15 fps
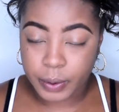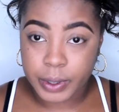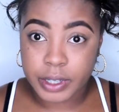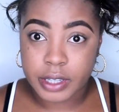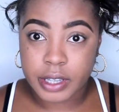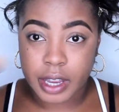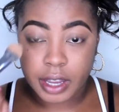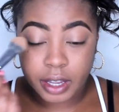going
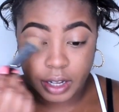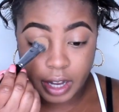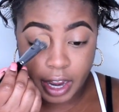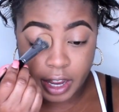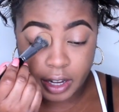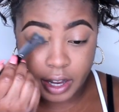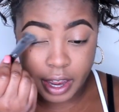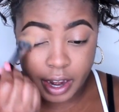to take a
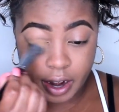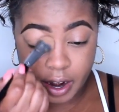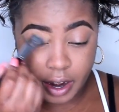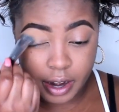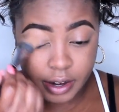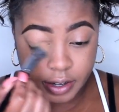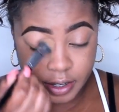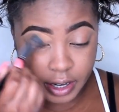light
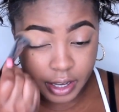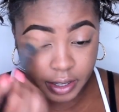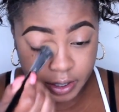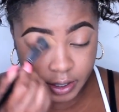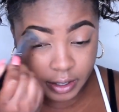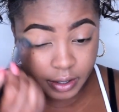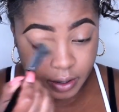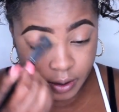layer and
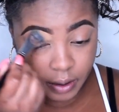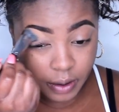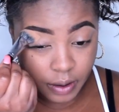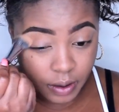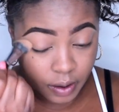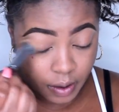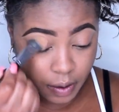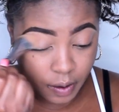just
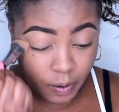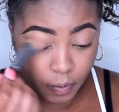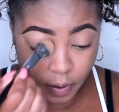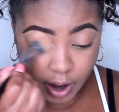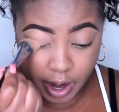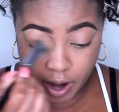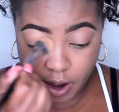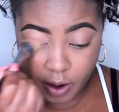
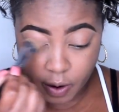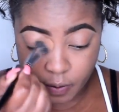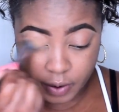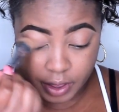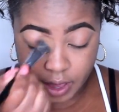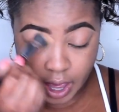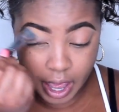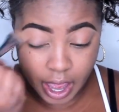right
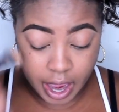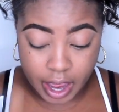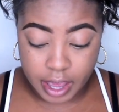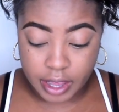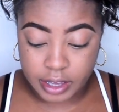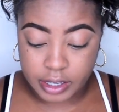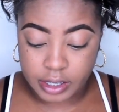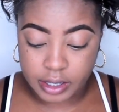over the
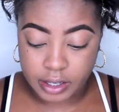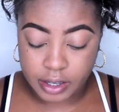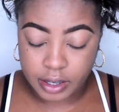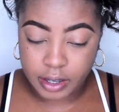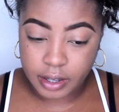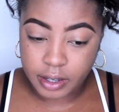eyes,